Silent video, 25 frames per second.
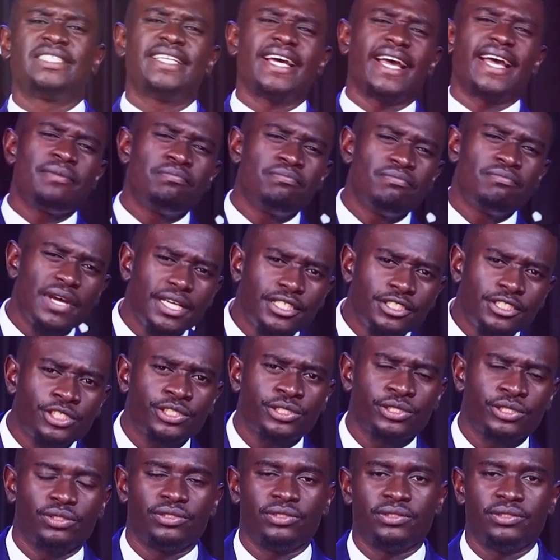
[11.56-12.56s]

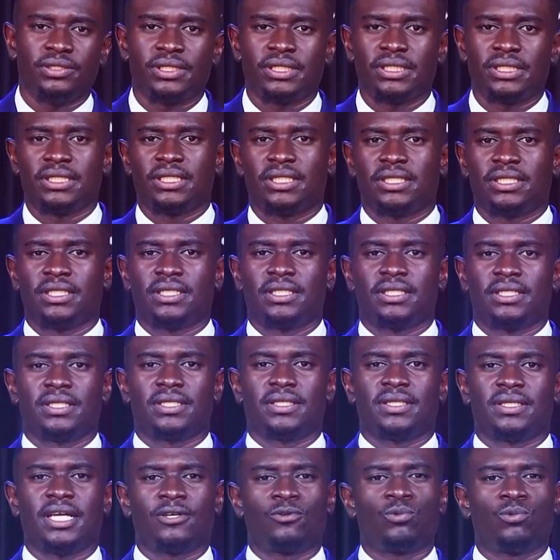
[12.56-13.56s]
dimension
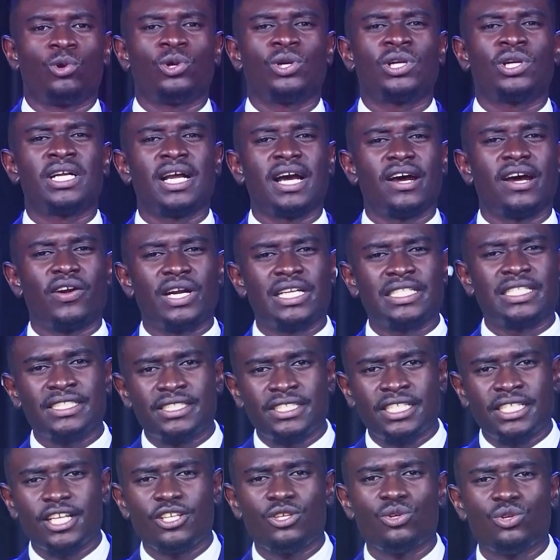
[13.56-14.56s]
that will
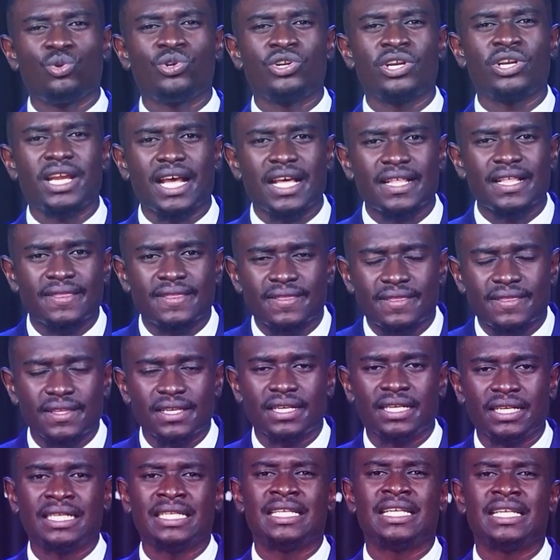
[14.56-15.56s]
guarantee you
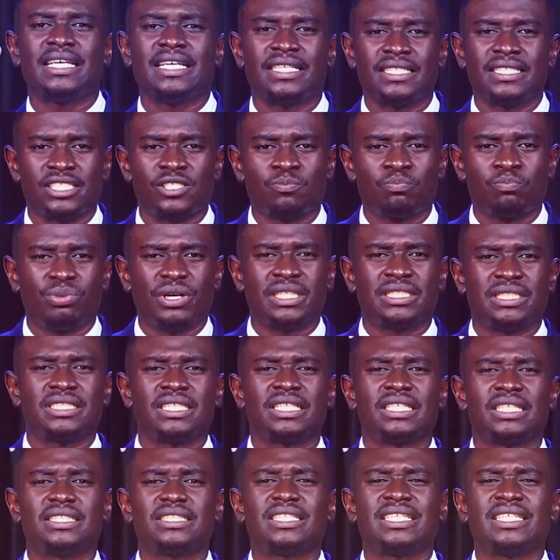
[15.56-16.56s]
nothing less but
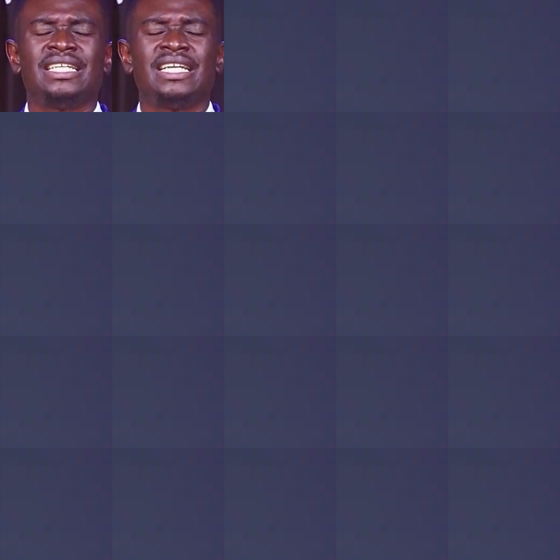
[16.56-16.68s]
the